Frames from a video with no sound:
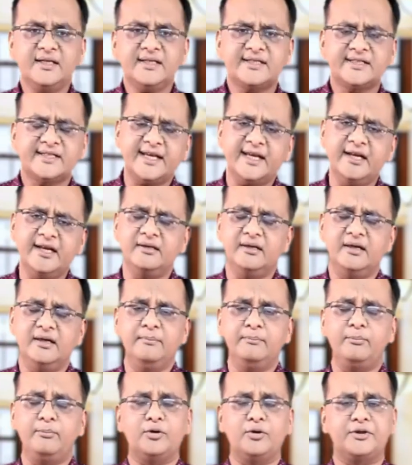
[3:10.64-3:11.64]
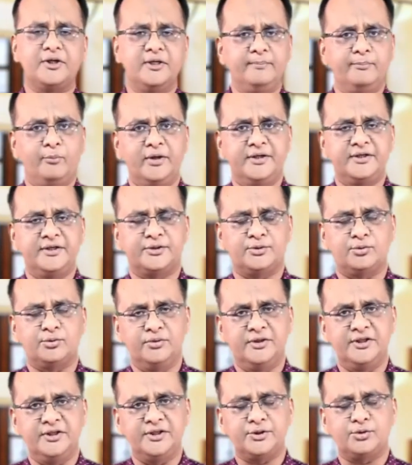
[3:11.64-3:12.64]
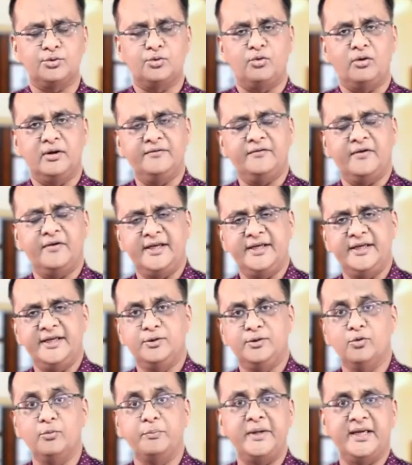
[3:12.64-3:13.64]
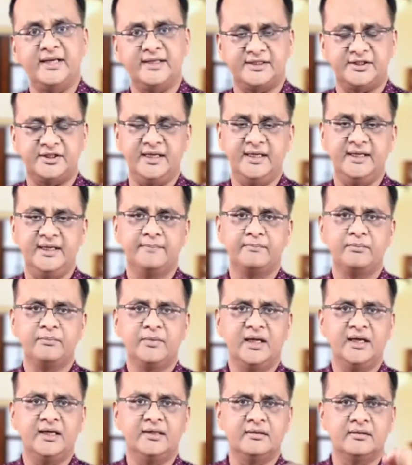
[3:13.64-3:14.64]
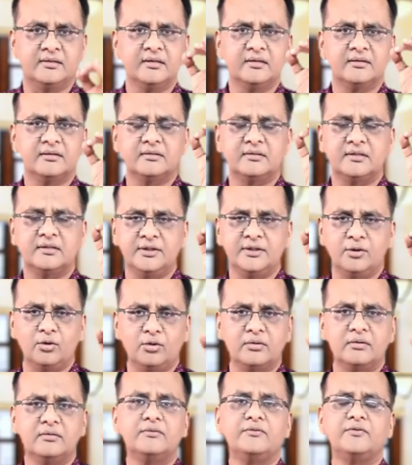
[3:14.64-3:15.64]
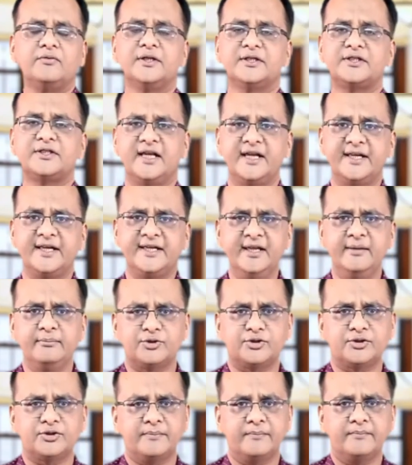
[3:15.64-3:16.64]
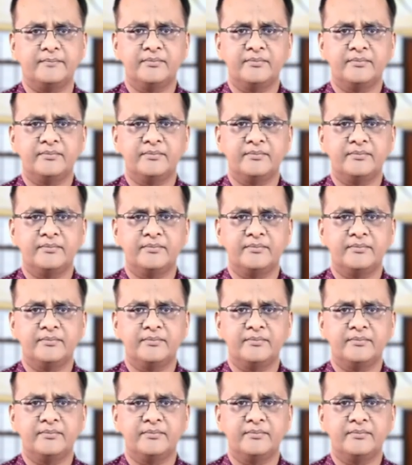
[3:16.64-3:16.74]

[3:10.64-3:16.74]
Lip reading: second important point, students, to qualify UPSC in your first attempts: